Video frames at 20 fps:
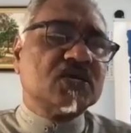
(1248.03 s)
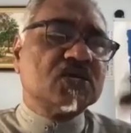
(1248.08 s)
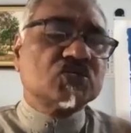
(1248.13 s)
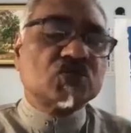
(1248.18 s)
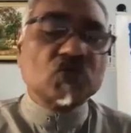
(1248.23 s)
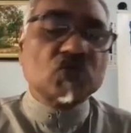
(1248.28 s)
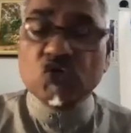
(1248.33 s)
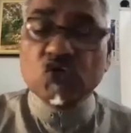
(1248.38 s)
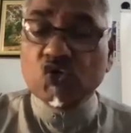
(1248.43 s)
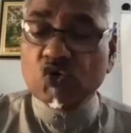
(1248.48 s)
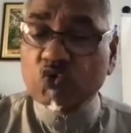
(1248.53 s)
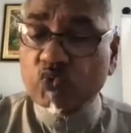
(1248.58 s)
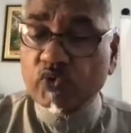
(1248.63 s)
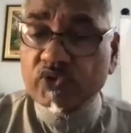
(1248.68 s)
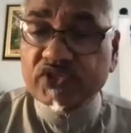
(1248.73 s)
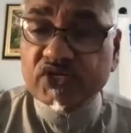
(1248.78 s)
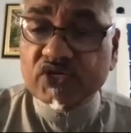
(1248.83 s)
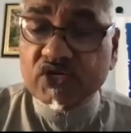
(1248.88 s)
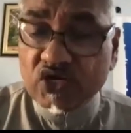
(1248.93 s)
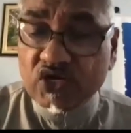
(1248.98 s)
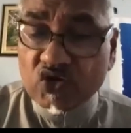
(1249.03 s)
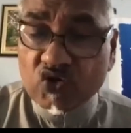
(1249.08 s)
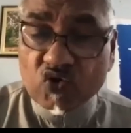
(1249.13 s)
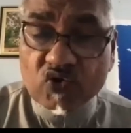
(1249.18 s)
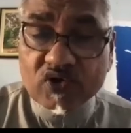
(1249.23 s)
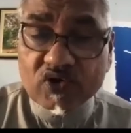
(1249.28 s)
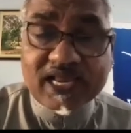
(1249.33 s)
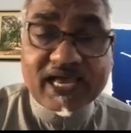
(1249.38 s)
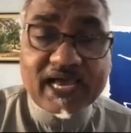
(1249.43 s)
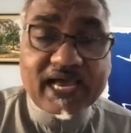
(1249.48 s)
to look within our
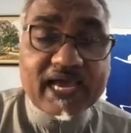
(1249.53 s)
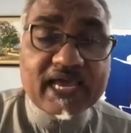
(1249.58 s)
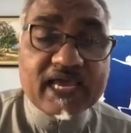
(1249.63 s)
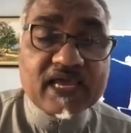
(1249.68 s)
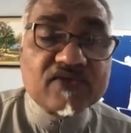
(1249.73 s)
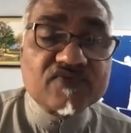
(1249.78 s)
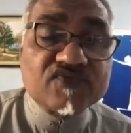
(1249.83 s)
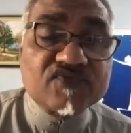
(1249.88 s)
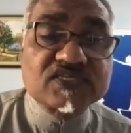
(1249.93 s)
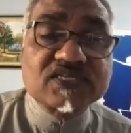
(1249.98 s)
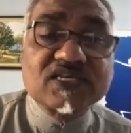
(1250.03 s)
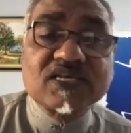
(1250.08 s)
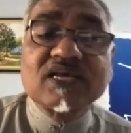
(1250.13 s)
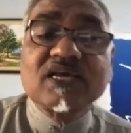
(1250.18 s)
own lives.